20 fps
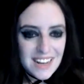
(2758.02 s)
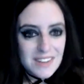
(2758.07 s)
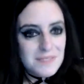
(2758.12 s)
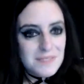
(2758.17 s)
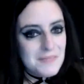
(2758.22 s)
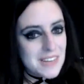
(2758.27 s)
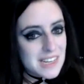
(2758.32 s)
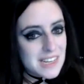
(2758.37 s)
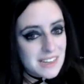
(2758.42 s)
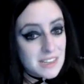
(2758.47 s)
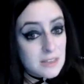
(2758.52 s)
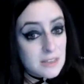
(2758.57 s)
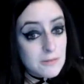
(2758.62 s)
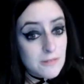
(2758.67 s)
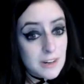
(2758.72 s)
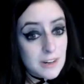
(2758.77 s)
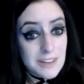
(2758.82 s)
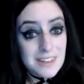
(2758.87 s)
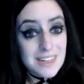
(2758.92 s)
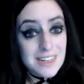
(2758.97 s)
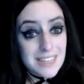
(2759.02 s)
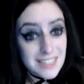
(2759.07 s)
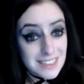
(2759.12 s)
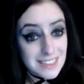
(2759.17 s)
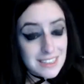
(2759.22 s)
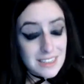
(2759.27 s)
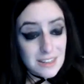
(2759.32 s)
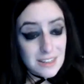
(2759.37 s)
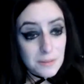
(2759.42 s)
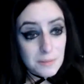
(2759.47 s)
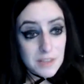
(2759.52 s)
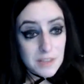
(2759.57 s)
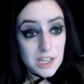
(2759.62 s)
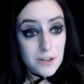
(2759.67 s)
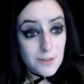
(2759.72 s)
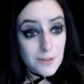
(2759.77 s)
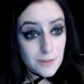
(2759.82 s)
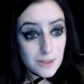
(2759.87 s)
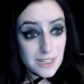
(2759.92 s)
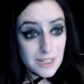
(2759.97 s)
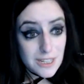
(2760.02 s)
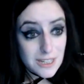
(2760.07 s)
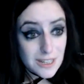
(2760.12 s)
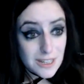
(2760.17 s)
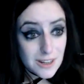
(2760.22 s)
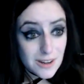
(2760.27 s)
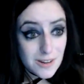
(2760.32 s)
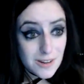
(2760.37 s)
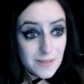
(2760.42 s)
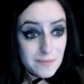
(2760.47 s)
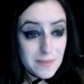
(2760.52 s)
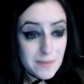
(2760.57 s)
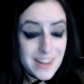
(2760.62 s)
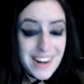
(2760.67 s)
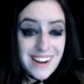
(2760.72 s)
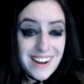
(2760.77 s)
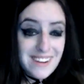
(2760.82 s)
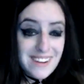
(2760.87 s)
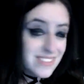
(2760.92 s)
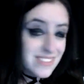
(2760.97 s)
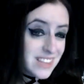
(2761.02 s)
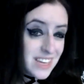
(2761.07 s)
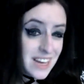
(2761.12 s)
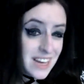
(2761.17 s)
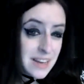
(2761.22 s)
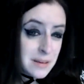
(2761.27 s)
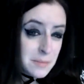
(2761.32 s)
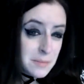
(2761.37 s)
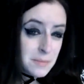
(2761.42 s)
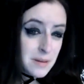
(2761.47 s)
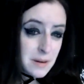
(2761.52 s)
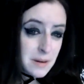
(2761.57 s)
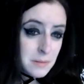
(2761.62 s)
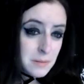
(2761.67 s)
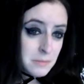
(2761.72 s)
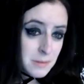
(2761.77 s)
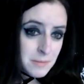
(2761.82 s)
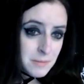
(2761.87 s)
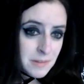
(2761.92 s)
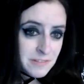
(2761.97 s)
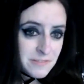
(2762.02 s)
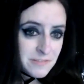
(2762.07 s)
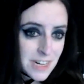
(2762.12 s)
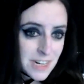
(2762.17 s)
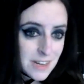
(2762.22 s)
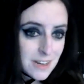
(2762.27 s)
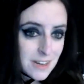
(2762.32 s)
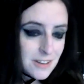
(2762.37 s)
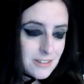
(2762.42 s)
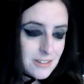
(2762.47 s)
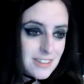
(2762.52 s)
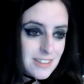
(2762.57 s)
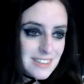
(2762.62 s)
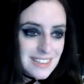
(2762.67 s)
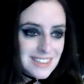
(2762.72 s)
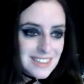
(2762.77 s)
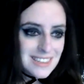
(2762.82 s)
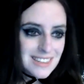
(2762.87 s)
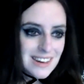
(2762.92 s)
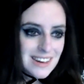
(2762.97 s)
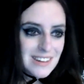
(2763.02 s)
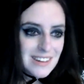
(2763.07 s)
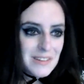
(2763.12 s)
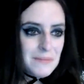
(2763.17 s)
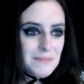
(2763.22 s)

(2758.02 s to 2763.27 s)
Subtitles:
because the world needs them lewds too. But I don't think I can put them in my videos. So.